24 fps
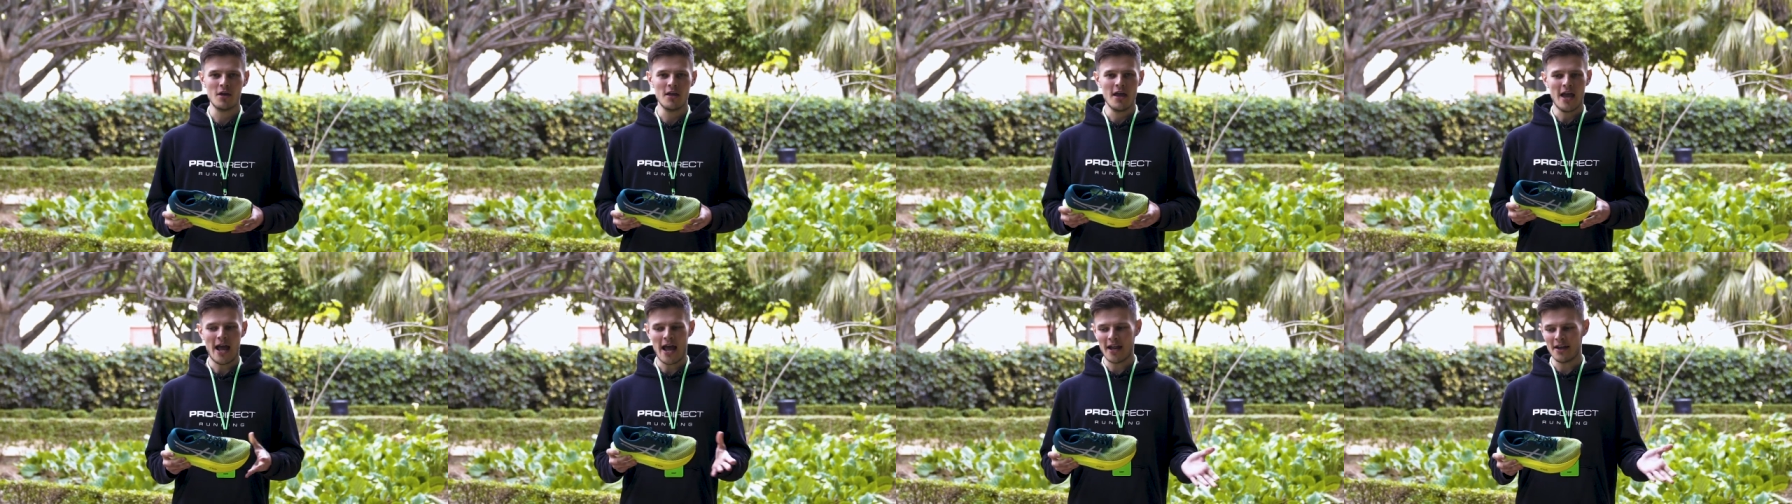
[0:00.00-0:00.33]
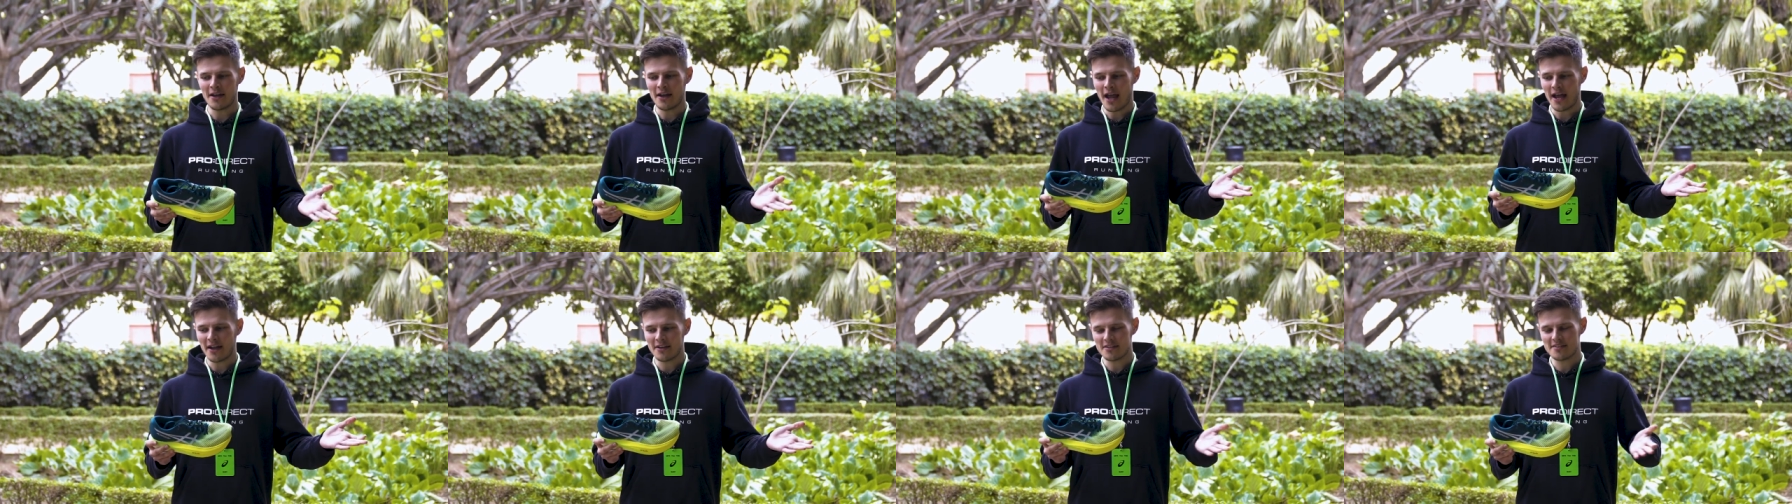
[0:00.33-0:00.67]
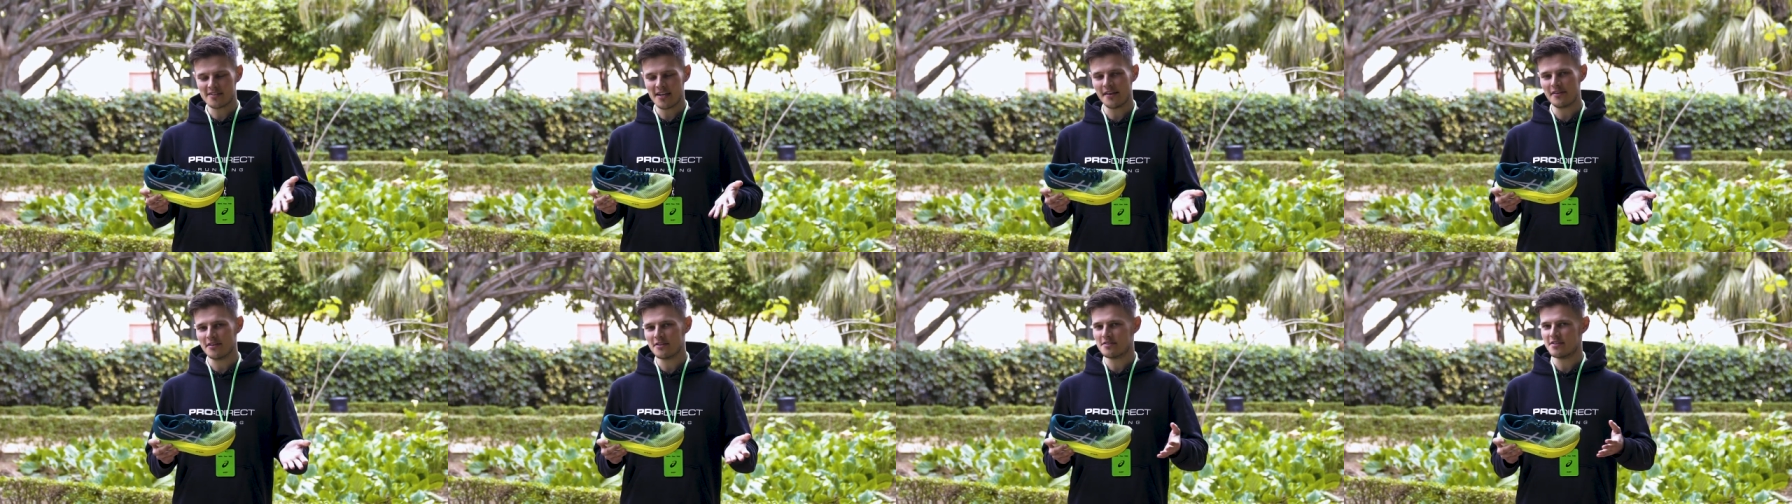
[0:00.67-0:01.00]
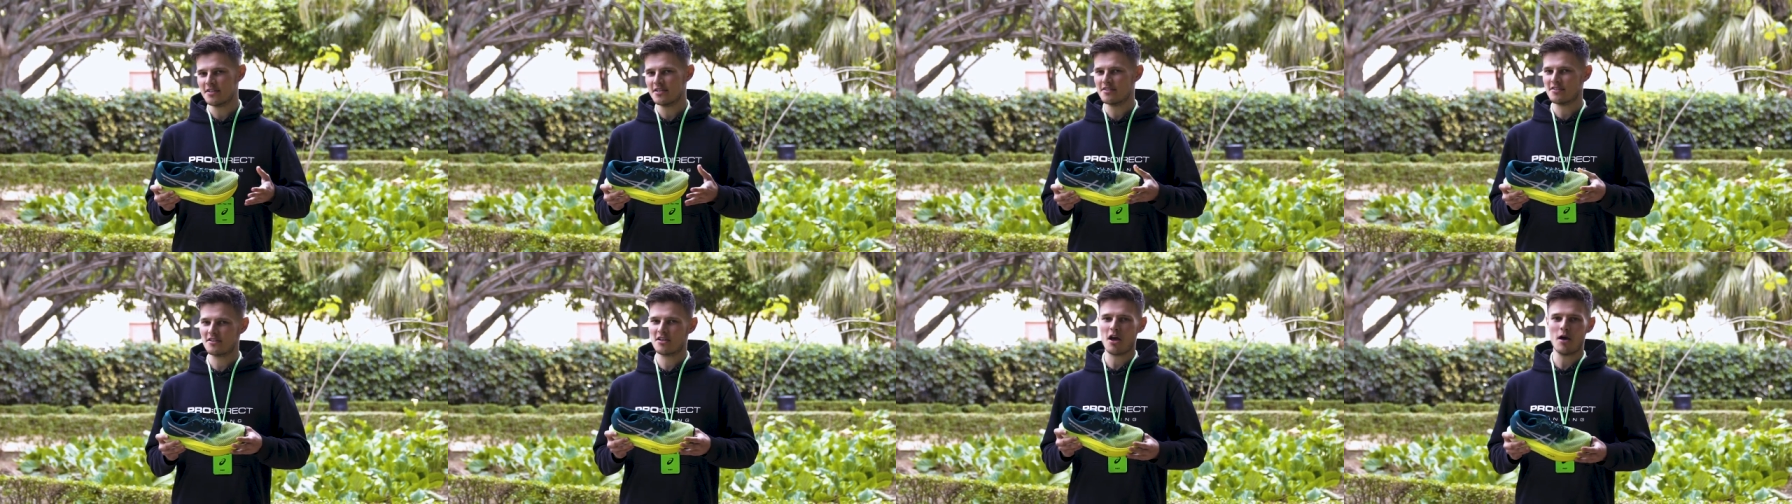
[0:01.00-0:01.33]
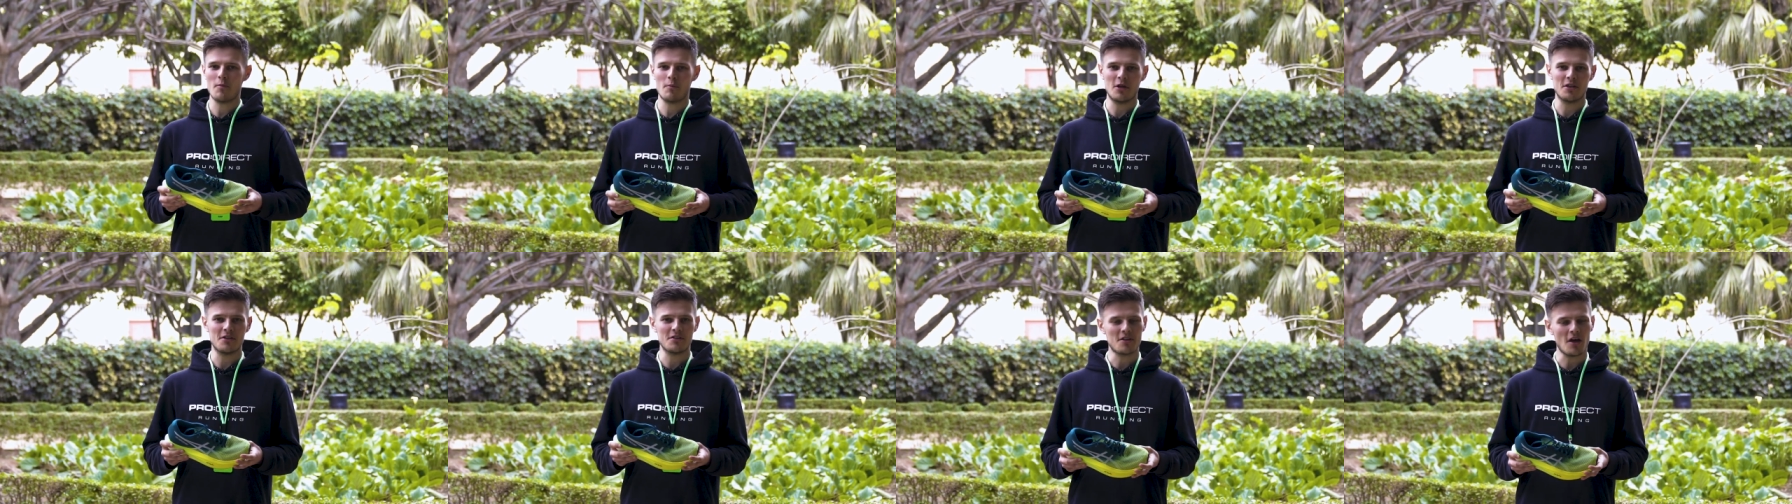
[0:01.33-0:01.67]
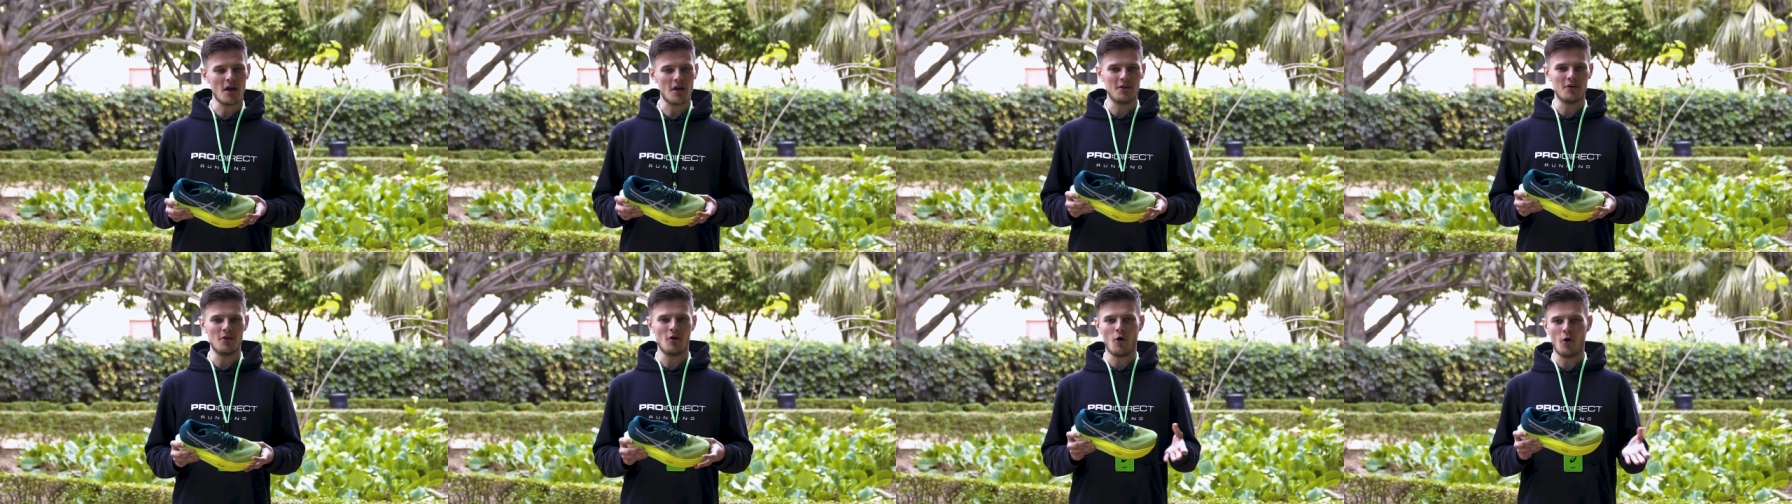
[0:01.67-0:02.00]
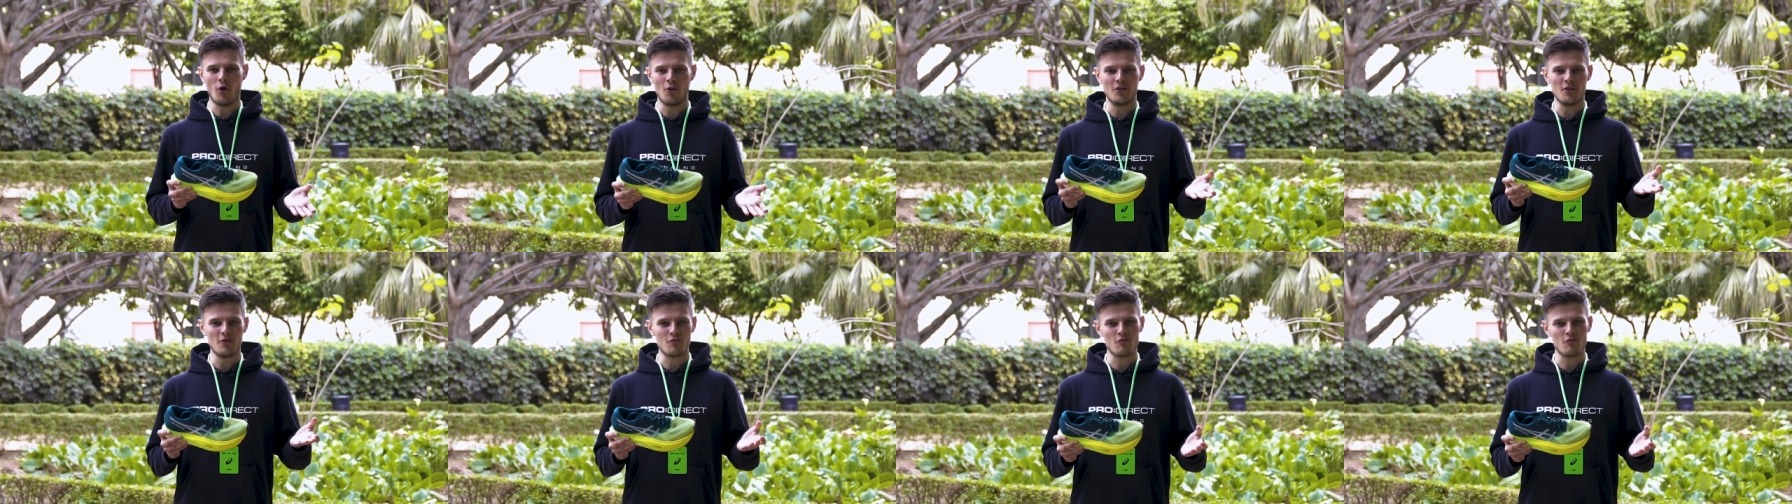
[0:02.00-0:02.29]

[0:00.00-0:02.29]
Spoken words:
and had a tendency to come undone on the